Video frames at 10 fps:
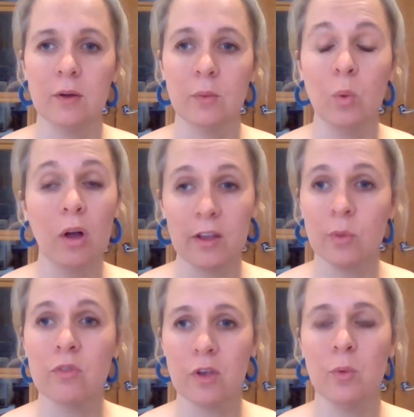What I
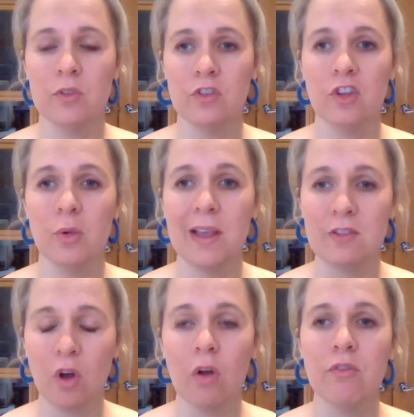also want to do
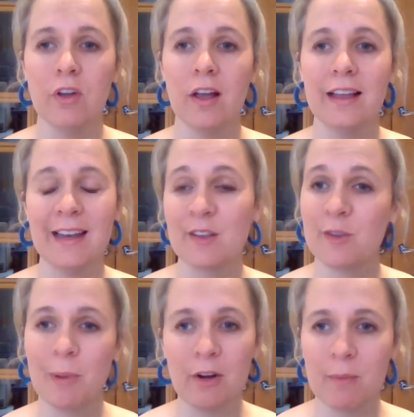is offer an
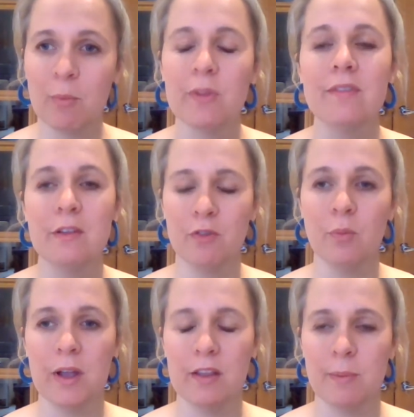experiment with
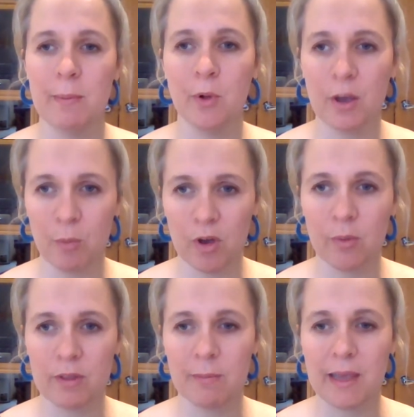different ways people can work with